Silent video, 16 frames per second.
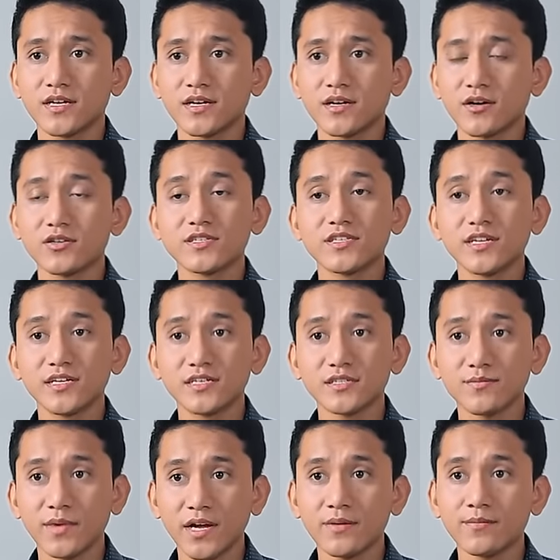costing
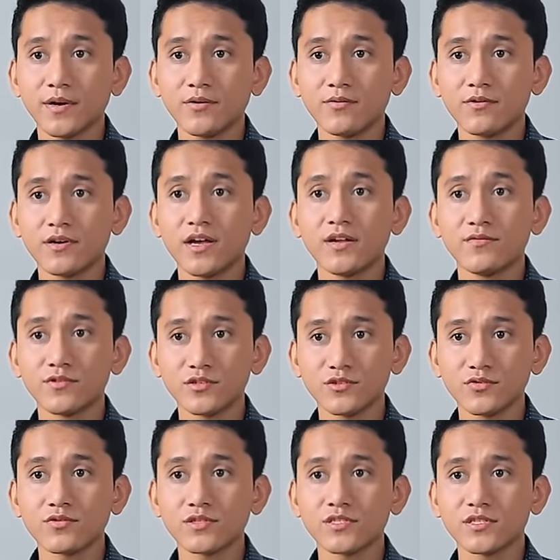us manpower and
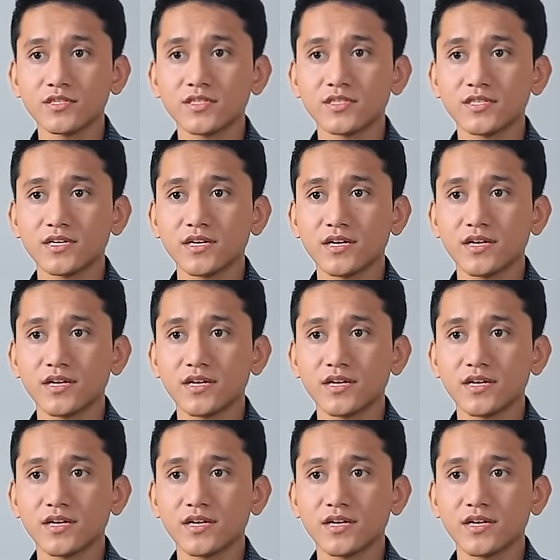resources.